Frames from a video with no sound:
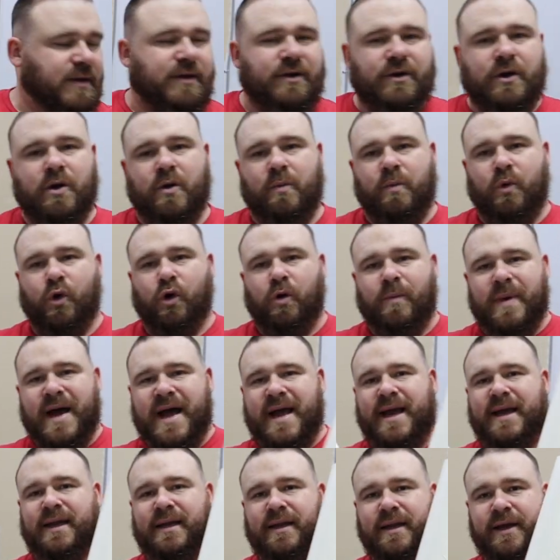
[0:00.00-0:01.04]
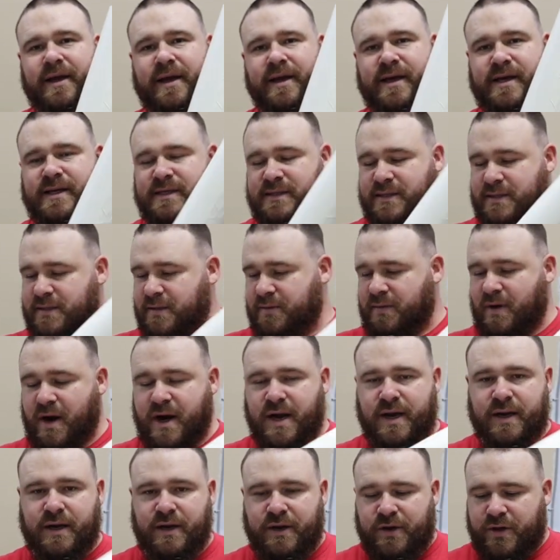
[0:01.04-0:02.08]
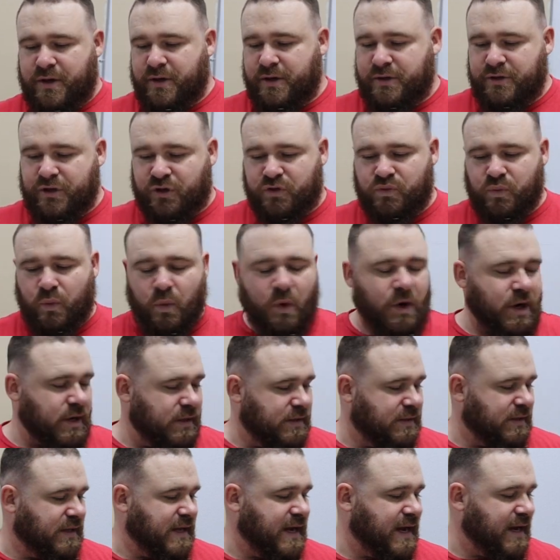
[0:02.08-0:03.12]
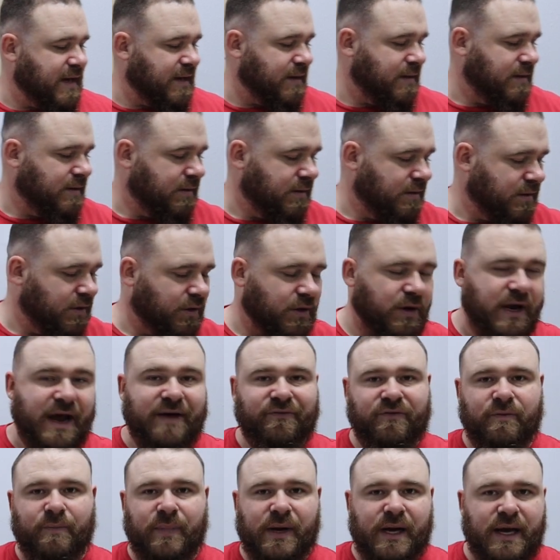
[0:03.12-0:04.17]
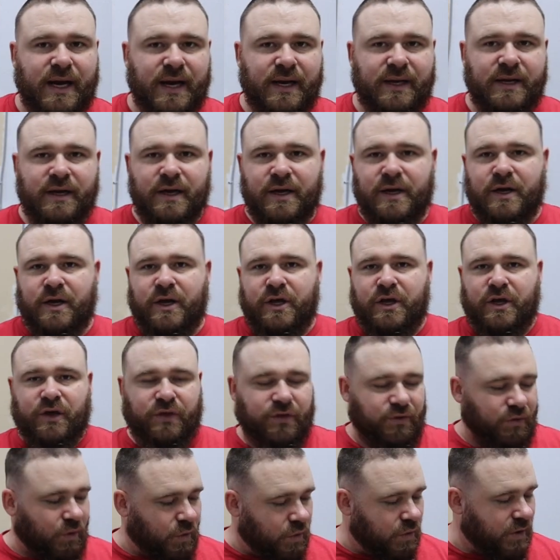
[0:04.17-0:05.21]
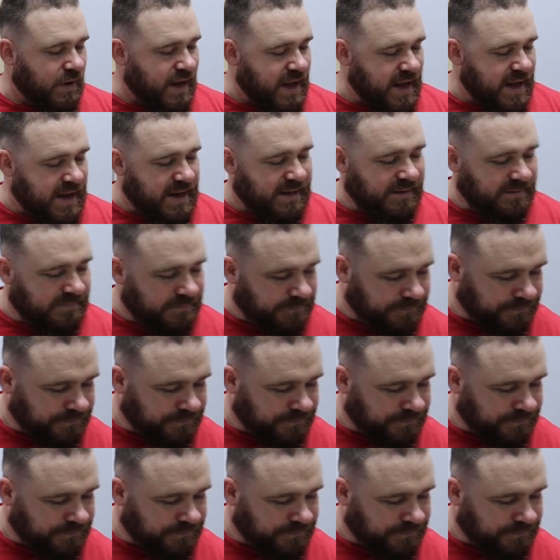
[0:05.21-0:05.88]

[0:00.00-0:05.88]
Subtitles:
no more buying this, right? Just one thing you have to buy. You throw it on,